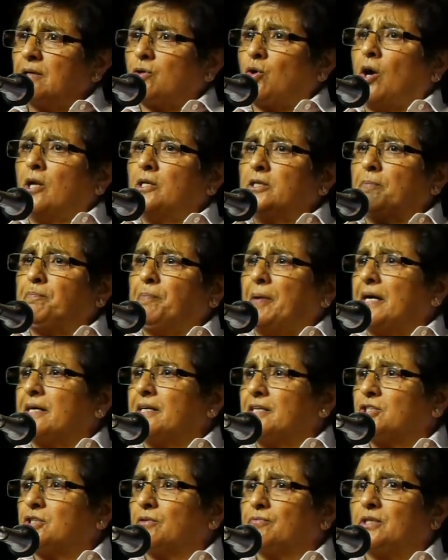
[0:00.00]
call the
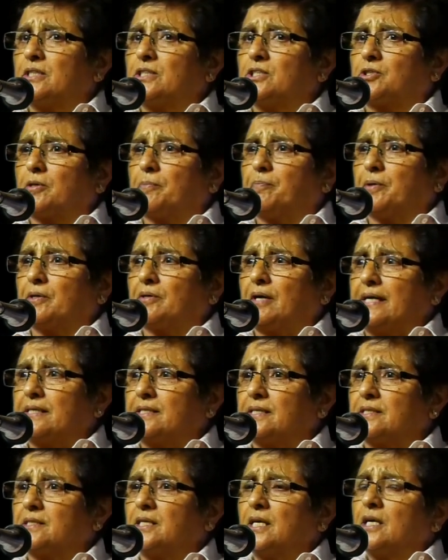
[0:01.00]
parents of these triple
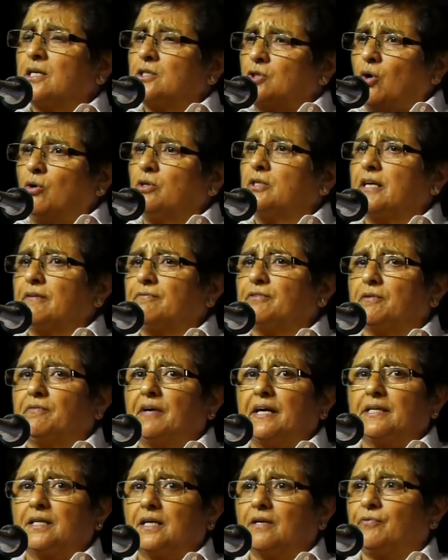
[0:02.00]
riders, don't give the
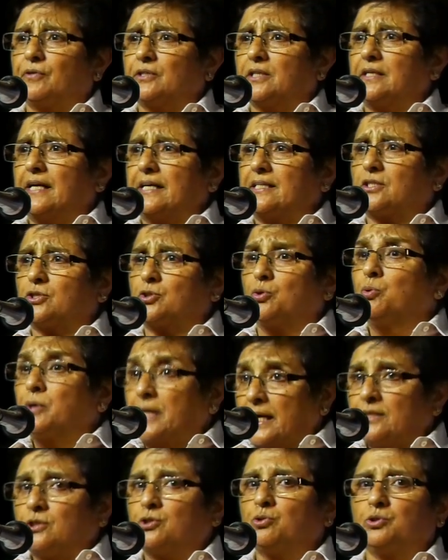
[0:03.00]
vehicle for the next 2
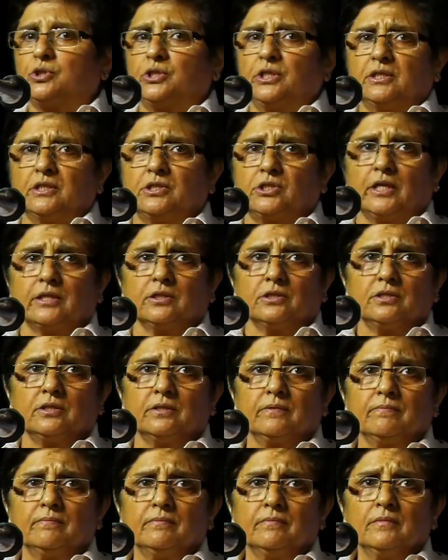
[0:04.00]
days, you see the change.
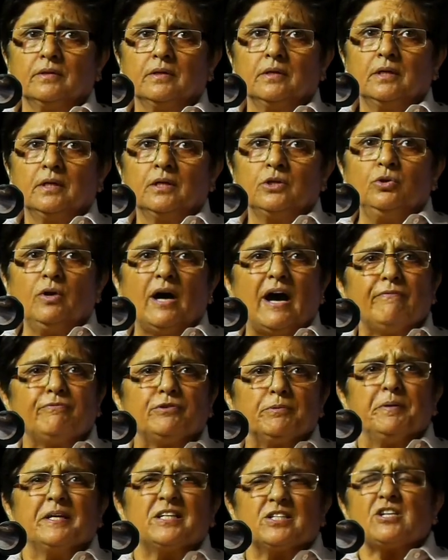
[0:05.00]
You
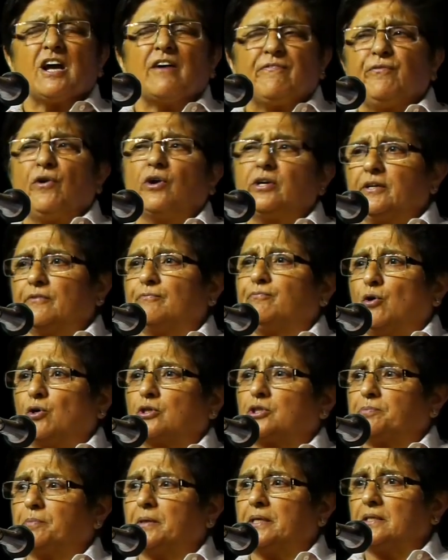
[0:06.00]
have to be tough on
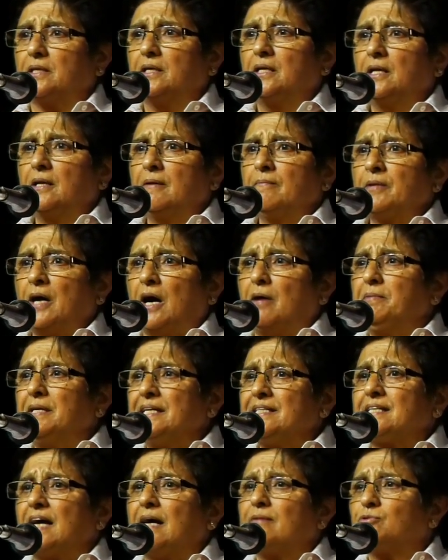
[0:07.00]
enforcement. How
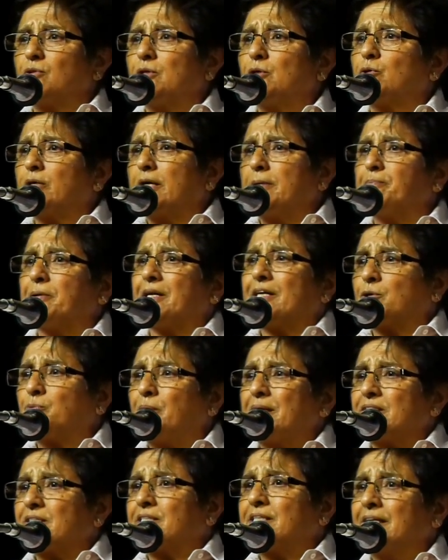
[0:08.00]
many times will you keep
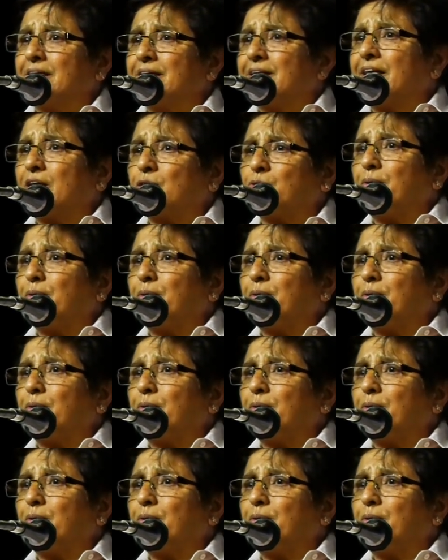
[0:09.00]
requesting?